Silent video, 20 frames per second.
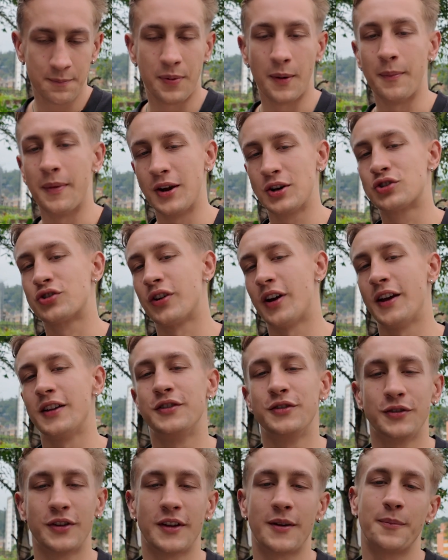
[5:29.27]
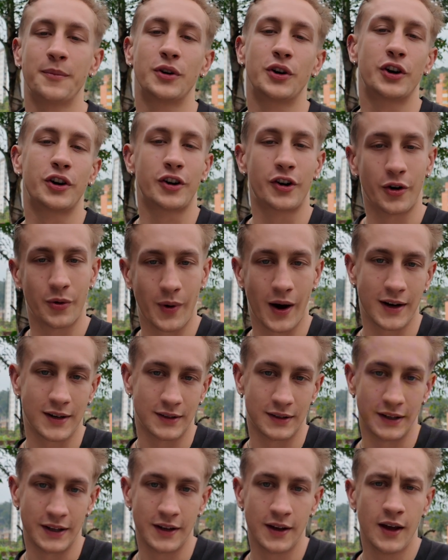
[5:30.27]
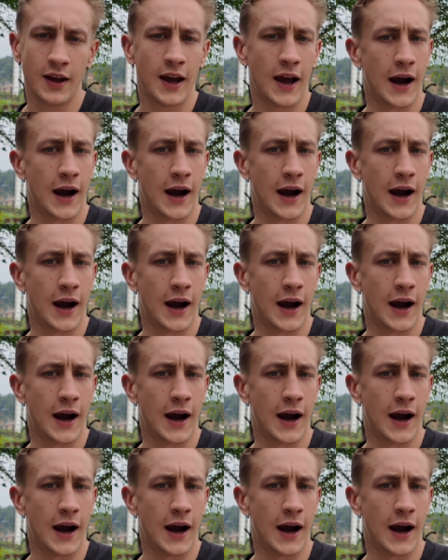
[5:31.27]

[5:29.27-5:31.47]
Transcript: but make sure I do them correctly.